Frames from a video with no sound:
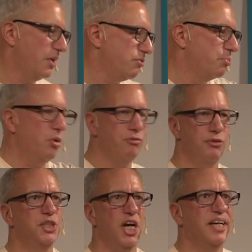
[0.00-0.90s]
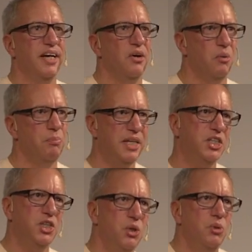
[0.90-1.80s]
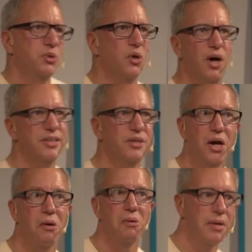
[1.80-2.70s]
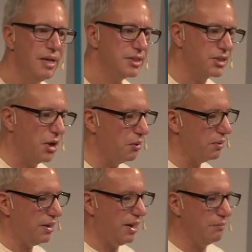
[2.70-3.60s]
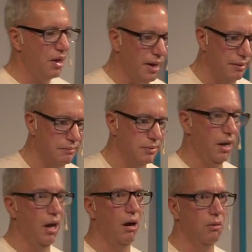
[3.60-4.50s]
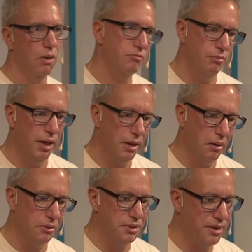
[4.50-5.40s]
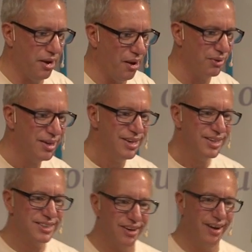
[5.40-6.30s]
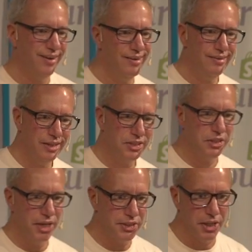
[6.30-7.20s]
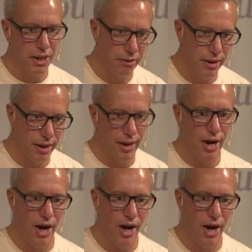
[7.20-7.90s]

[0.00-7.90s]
a puffer jacket or big shoes or I don't know. So I'm like, hello, I'm from England. It's like, it's shit here, isn't it?